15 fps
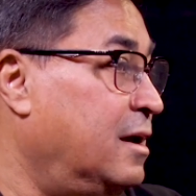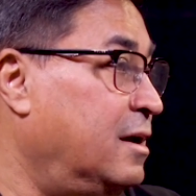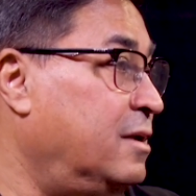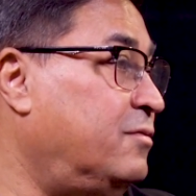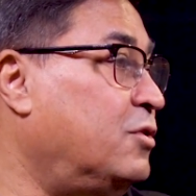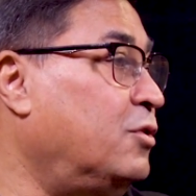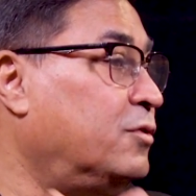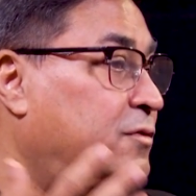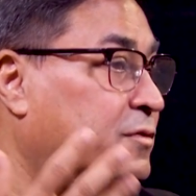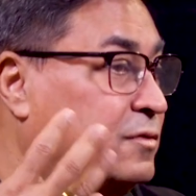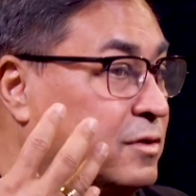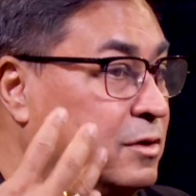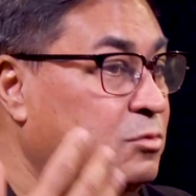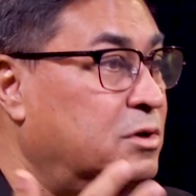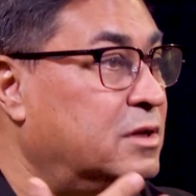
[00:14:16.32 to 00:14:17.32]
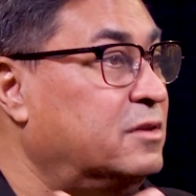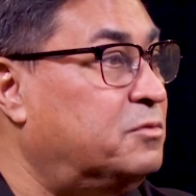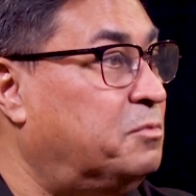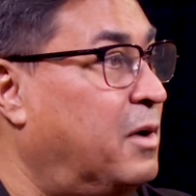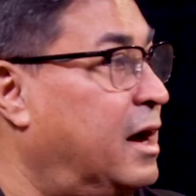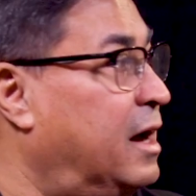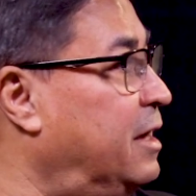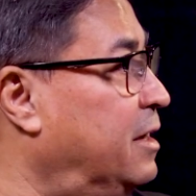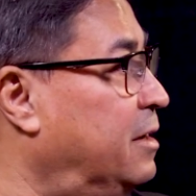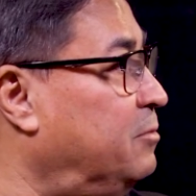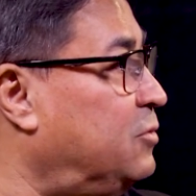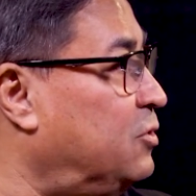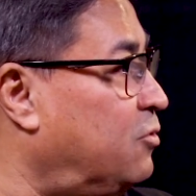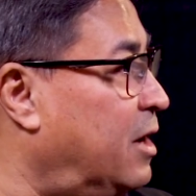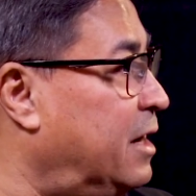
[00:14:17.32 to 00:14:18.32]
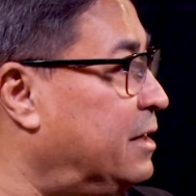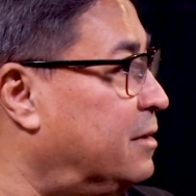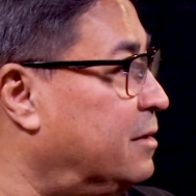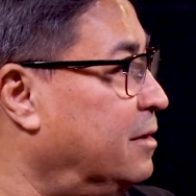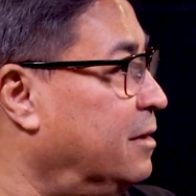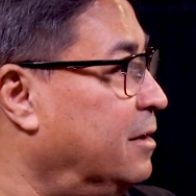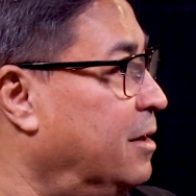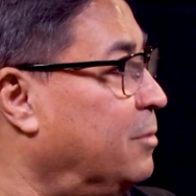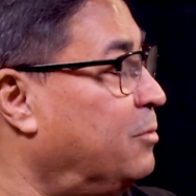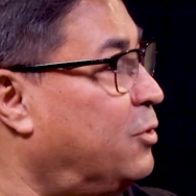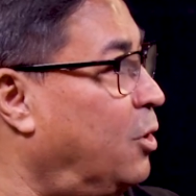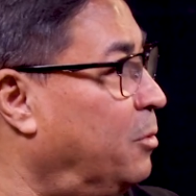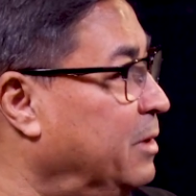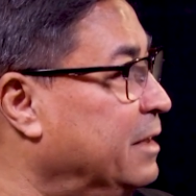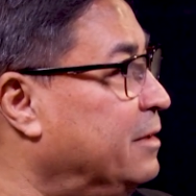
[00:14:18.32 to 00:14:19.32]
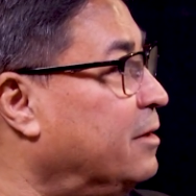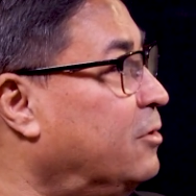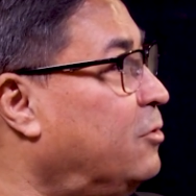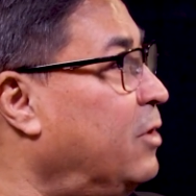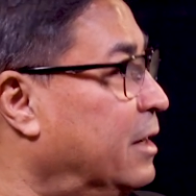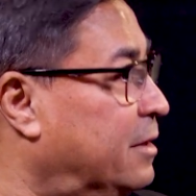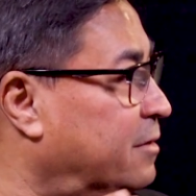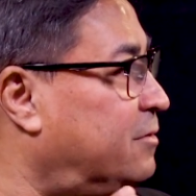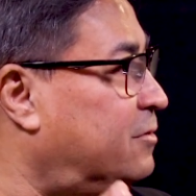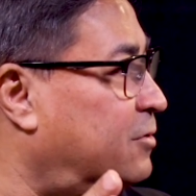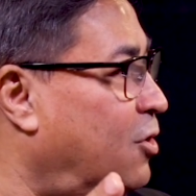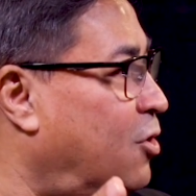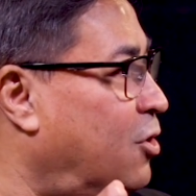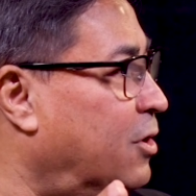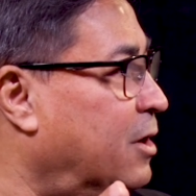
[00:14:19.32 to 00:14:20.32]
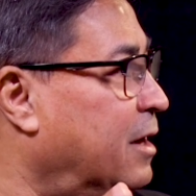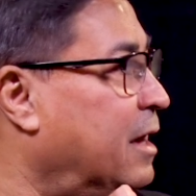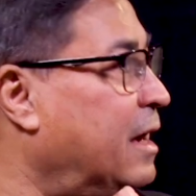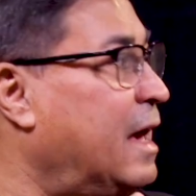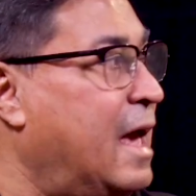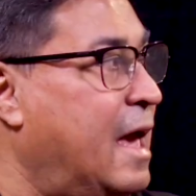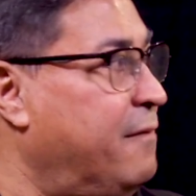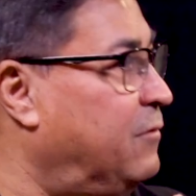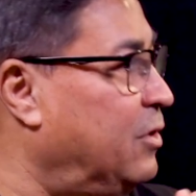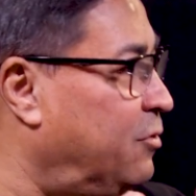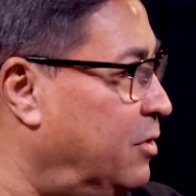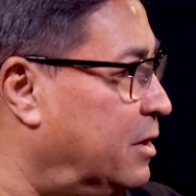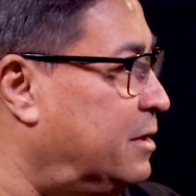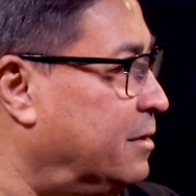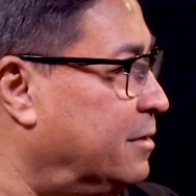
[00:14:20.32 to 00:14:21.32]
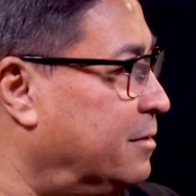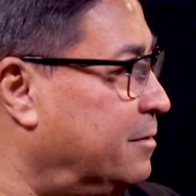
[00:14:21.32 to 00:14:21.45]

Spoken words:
And of course, she would inspire him to write probably the greatest song ever written.